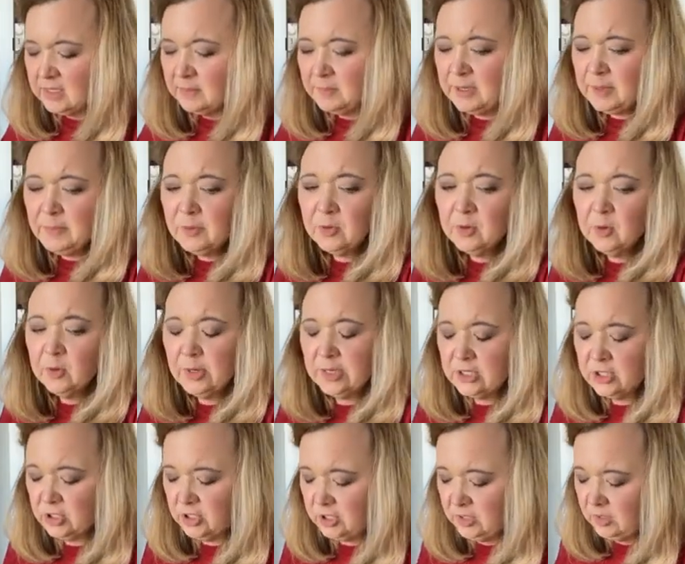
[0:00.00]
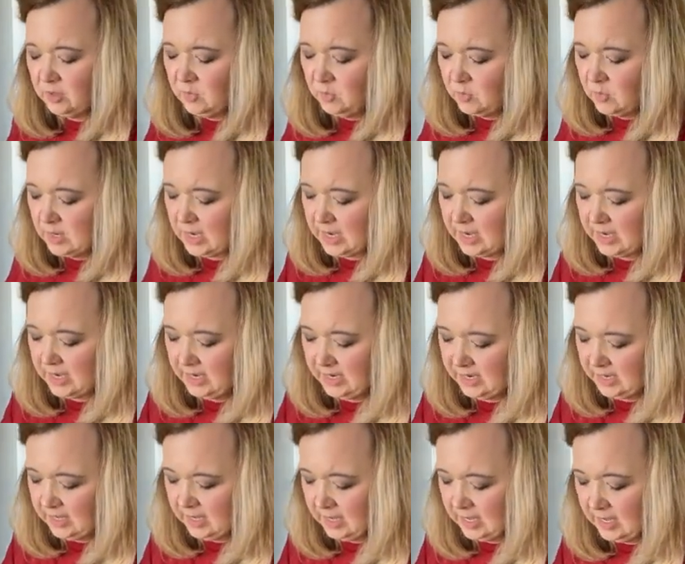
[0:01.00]
Some people question
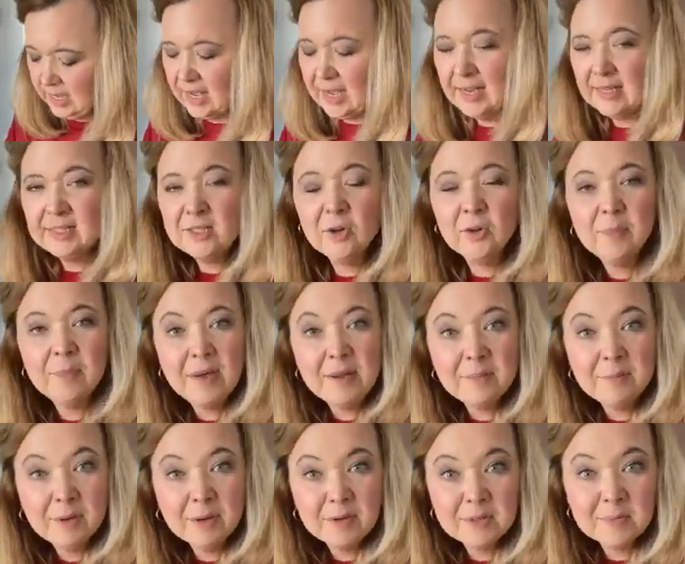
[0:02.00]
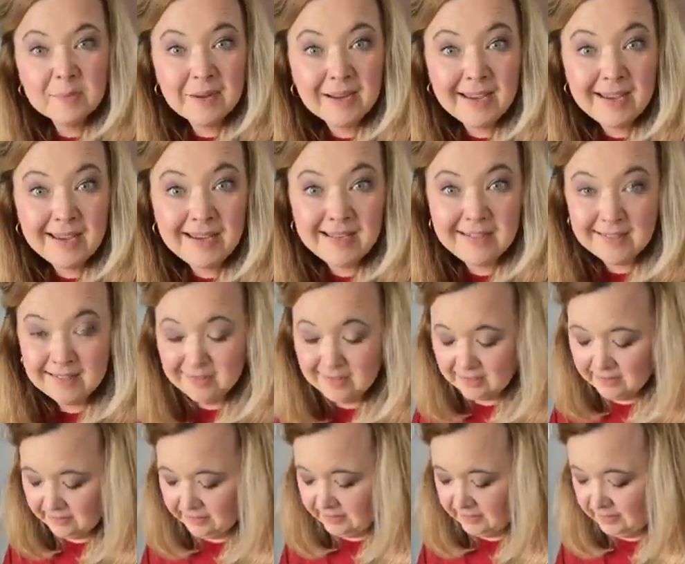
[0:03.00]
why I don't make bows by
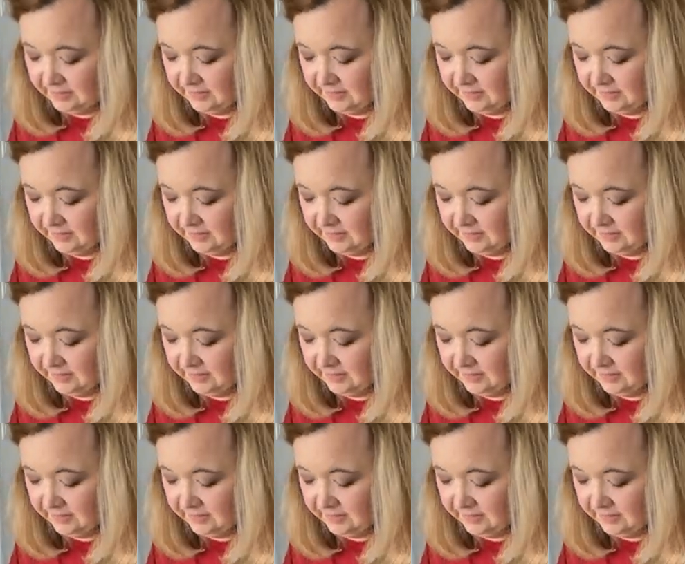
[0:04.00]
hand.